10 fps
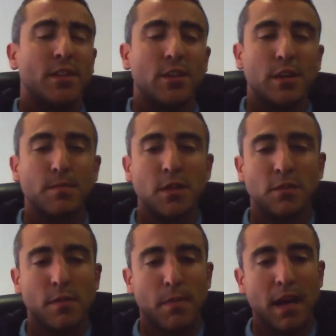
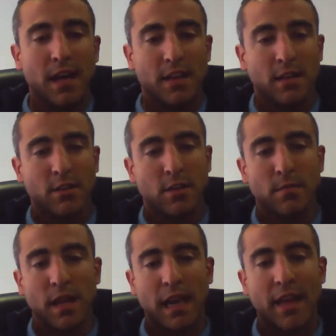description replace or
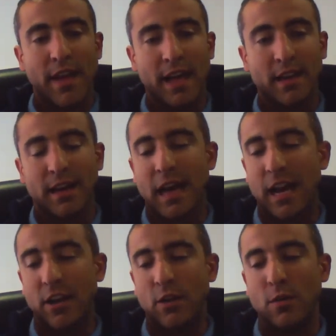something like that,
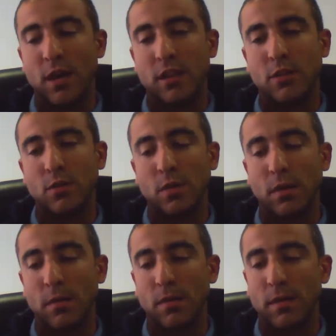and you get
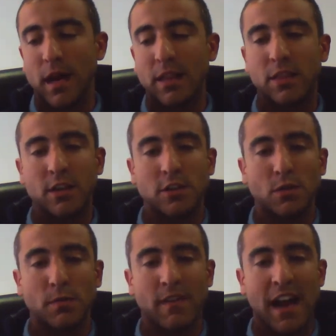to enter
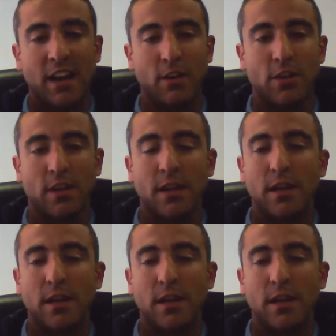two values.